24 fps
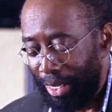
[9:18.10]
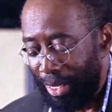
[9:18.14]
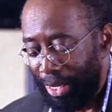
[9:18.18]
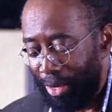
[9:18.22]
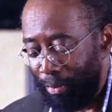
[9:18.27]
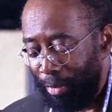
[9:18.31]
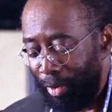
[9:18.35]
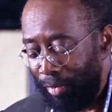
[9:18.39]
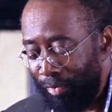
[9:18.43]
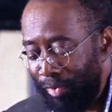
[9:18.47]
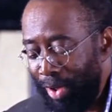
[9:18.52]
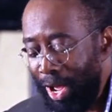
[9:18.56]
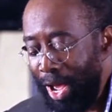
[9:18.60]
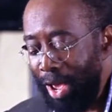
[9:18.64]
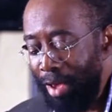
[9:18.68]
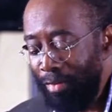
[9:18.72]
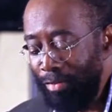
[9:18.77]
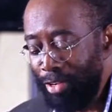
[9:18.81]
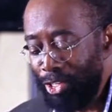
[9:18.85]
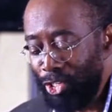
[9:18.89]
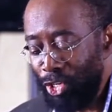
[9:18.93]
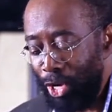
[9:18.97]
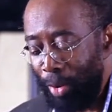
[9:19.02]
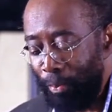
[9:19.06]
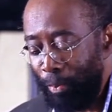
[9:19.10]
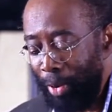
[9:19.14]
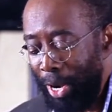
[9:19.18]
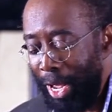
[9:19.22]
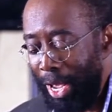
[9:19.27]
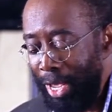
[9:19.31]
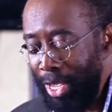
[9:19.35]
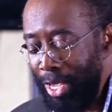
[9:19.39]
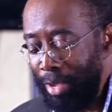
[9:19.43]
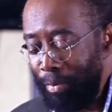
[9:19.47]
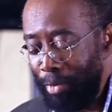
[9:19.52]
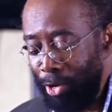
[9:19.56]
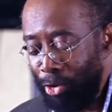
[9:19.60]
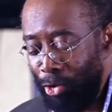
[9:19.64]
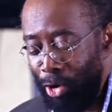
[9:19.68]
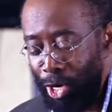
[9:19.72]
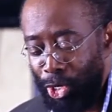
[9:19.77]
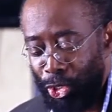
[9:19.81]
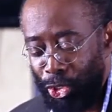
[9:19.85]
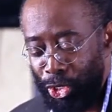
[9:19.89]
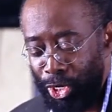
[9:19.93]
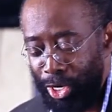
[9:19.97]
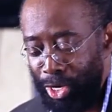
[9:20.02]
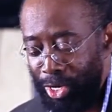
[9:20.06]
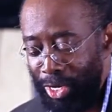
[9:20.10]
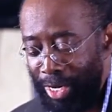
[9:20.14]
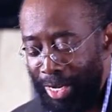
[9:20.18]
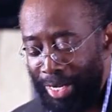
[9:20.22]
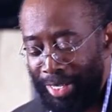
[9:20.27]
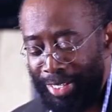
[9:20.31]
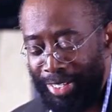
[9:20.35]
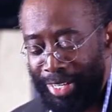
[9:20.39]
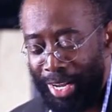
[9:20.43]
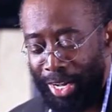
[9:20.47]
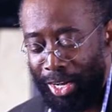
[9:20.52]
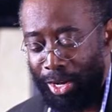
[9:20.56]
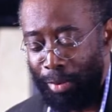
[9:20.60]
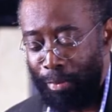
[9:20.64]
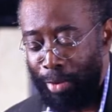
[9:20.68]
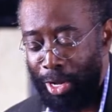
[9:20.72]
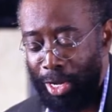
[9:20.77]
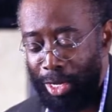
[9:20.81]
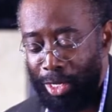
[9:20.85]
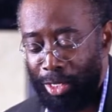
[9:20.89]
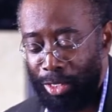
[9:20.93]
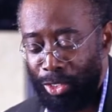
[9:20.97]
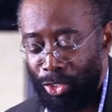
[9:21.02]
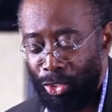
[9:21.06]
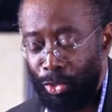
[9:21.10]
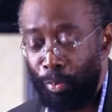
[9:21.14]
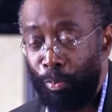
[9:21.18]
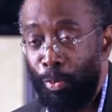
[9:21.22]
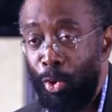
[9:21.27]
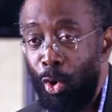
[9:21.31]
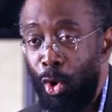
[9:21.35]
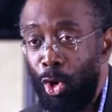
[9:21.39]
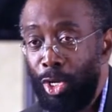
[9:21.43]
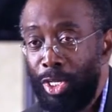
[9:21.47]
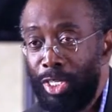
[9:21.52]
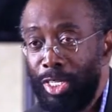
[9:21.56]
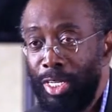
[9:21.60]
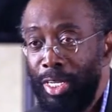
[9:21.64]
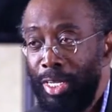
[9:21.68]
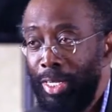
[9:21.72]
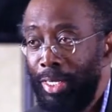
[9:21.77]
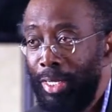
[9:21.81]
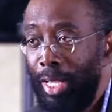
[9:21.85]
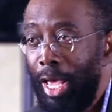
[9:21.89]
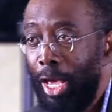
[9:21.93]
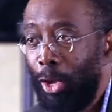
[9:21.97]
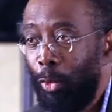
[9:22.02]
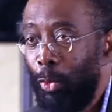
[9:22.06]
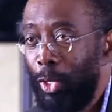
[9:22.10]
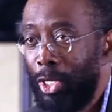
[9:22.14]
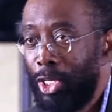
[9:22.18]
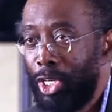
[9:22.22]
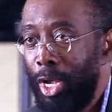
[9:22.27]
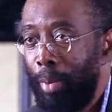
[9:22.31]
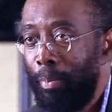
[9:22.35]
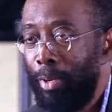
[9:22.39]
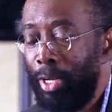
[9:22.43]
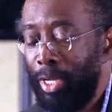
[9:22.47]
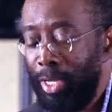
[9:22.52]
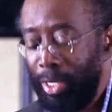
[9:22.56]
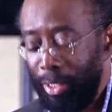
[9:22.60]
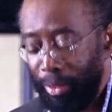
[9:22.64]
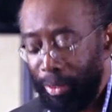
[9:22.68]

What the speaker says: 5 is to apply immigration and settlement support equitably.